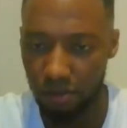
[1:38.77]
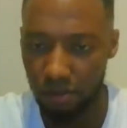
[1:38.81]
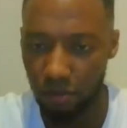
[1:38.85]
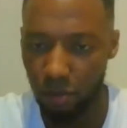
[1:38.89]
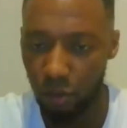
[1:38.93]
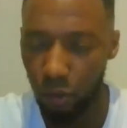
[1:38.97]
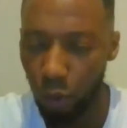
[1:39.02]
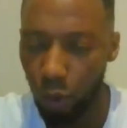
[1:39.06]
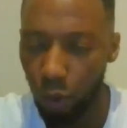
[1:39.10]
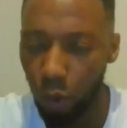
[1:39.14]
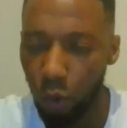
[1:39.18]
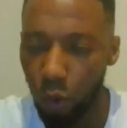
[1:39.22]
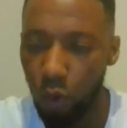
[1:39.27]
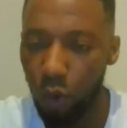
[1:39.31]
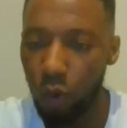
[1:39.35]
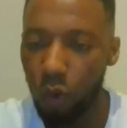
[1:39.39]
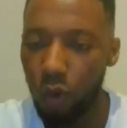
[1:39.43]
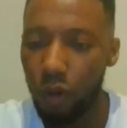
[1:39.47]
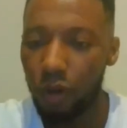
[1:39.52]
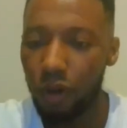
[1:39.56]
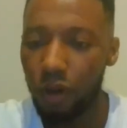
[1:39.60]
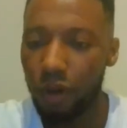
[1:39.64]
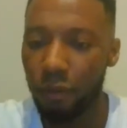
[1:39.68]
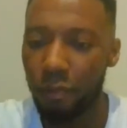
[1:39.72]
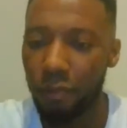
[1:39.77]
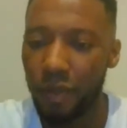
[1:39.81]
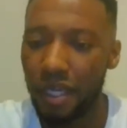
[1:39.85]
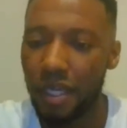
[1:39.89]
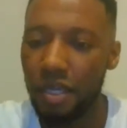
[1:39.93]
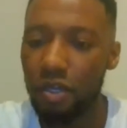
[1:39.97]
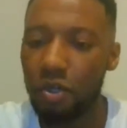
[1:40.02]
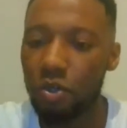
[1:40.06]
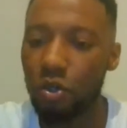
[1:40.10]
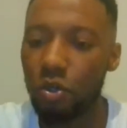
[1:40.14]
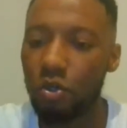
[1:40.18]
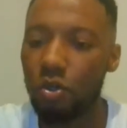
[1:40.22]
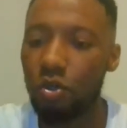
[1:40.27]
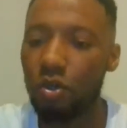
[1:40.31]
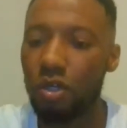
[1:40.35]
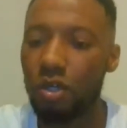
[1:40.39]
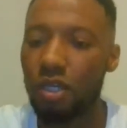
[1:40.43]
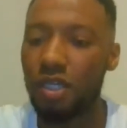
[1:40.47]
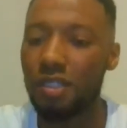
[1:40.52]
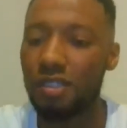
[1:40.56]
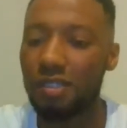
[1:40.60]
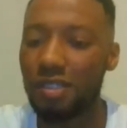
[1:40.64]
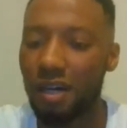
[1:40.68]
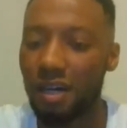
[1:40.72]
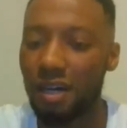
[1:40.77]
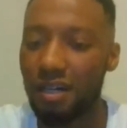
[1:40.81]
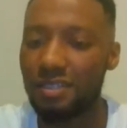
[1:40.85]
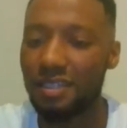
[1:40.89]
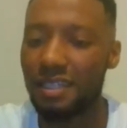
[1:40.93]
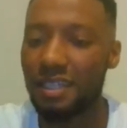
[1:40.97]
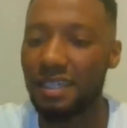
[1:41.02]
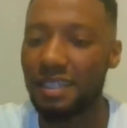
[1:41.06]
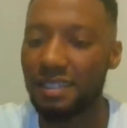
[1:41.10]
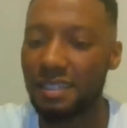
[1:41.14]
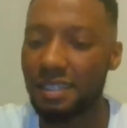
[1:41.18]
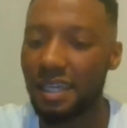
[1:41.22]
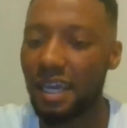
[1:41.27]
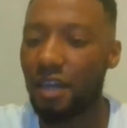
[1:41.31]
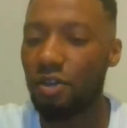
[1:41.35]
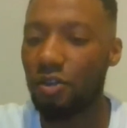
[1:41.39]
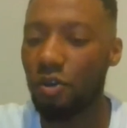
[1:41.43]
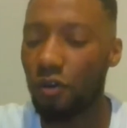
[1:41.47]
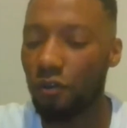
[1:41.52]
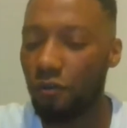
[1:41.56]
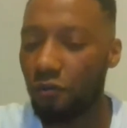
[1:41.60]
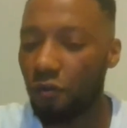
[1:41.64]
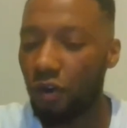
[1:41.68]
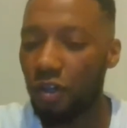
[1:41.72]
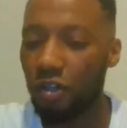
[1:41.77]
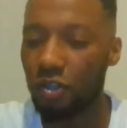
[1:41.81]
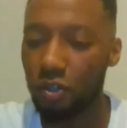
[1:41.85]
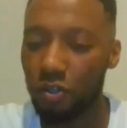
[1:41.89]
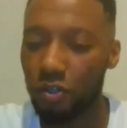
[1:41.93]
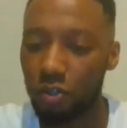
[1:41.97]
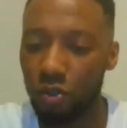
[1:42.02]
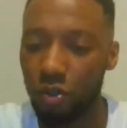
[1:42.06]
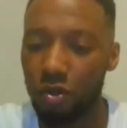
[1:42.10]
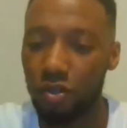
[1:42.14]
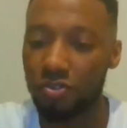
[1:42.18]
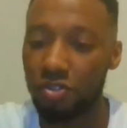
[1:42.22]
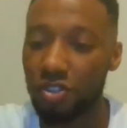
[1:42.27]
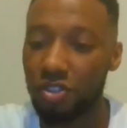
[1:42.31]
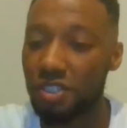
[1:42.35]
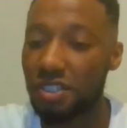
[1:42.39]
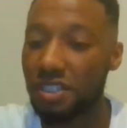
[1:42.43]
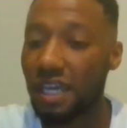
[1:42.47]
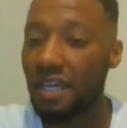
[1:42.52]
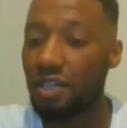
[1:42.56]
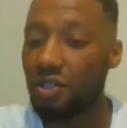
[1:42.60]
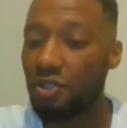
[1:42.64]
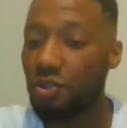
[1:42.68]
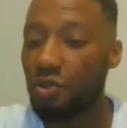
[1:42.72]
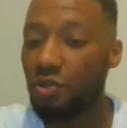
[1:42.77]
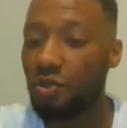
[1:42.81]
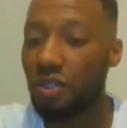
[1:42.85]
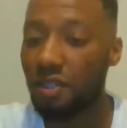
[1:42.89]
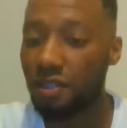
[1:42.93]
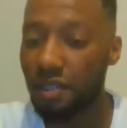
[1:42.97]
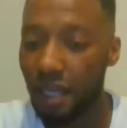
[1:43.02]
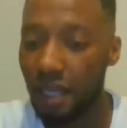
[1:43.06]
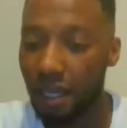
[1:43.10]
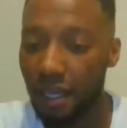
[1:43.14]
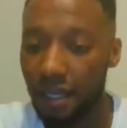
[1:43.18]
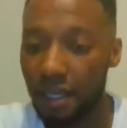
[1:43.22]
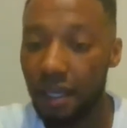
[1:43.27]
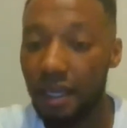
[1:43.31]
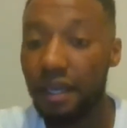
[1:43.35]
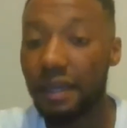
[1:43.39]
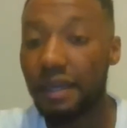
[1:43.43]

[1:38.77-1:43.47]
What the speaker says: All being good looking does is get your foot in the door, just get you the date.